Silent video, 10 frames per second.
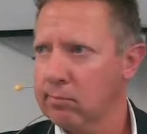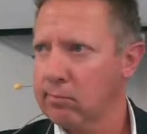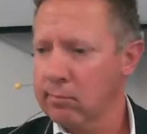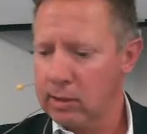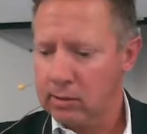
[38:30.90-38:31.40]

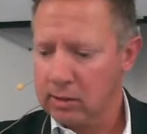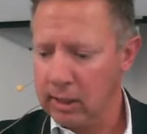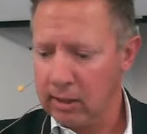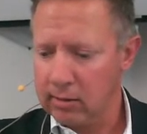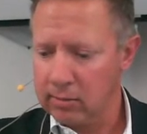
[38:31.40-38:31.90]
They just
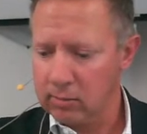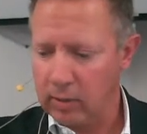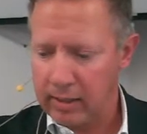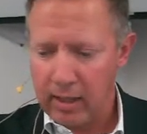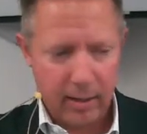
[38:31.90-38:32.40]
can't.
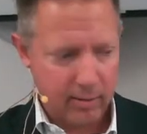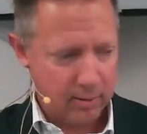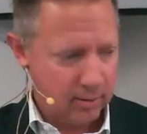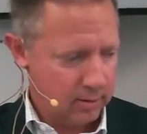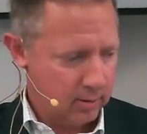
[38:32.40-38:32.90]
Why not?
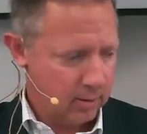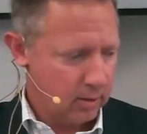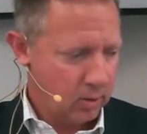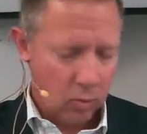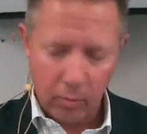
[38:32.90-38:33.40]

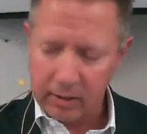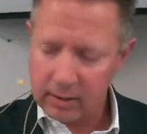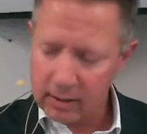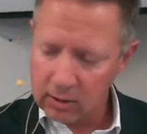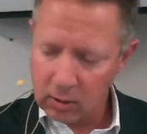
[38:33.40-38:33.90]
Well,
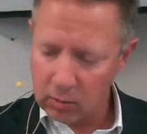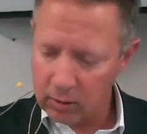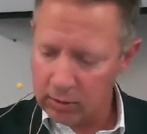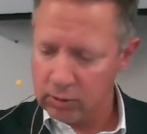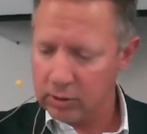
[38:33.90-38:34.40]
because they don't
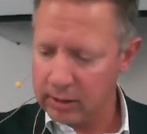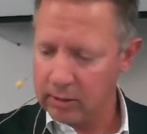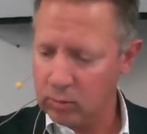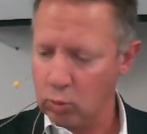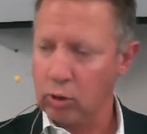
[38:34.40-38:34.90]

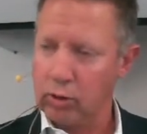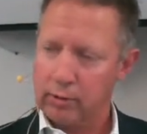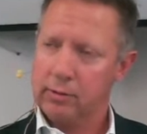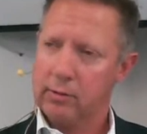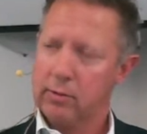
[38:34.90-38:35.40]
understand the
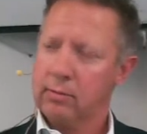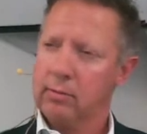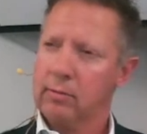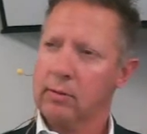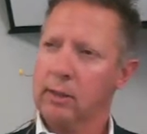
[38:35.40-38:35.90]
words,
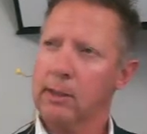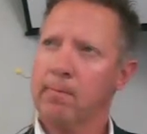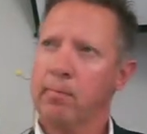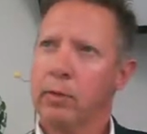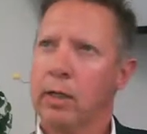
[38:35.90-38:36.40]
okay?
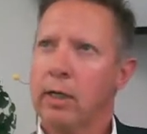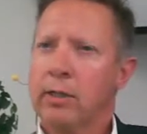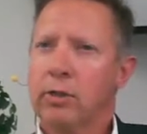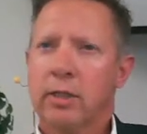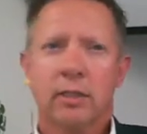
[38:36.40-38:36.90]

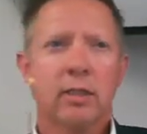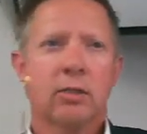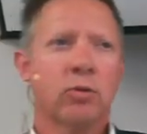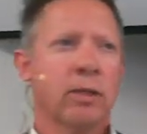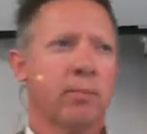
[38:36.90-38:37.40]
So this
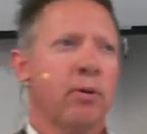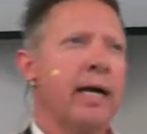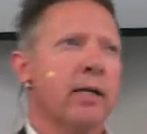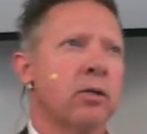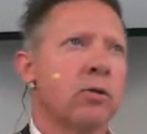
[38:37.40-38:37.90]
gets really
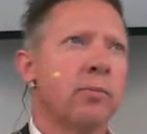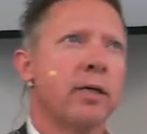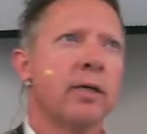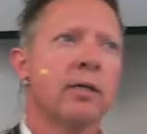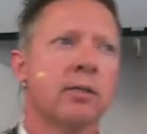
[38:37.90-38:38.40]
practical
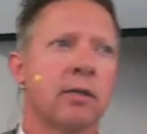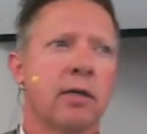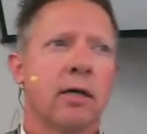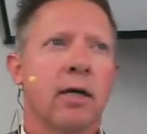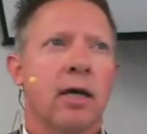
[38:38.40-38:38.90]
because
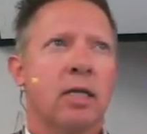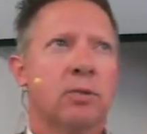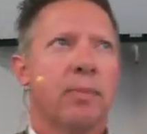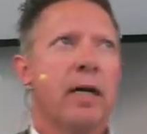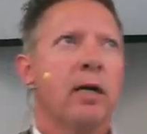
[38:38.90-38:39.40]
as
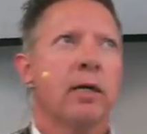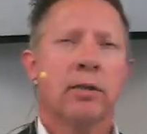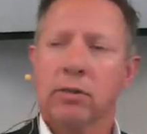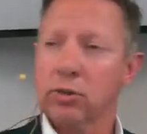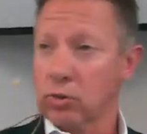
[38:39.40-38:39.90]

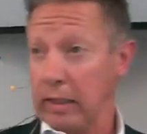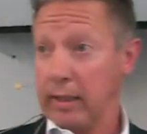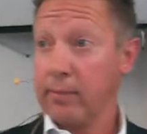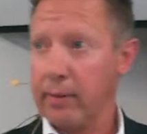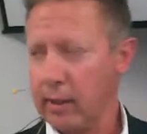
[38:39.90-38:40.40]
parents, as
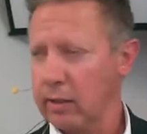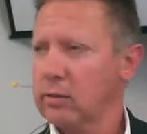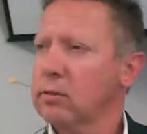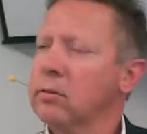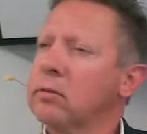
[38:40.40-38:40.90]

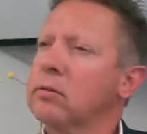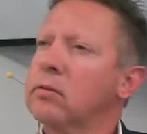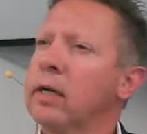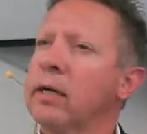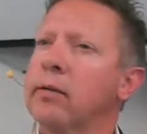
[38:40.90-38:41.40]
grandparents,
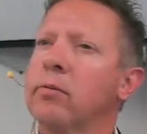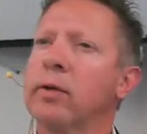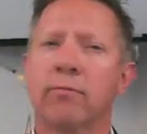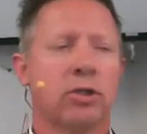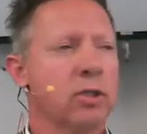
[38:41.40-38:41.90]
right? We
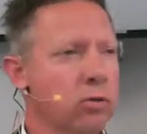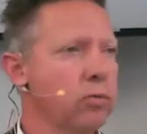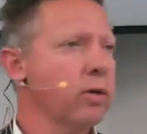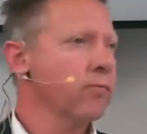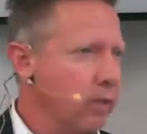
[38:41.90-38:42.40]
have children,
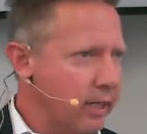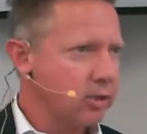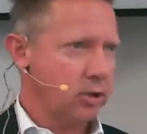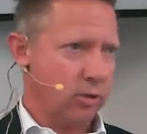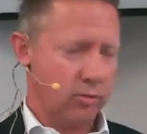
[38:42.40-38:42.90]
we have
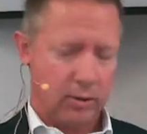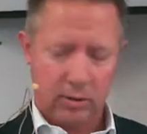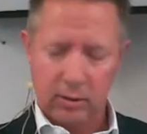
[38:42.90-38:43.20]
grandchildren.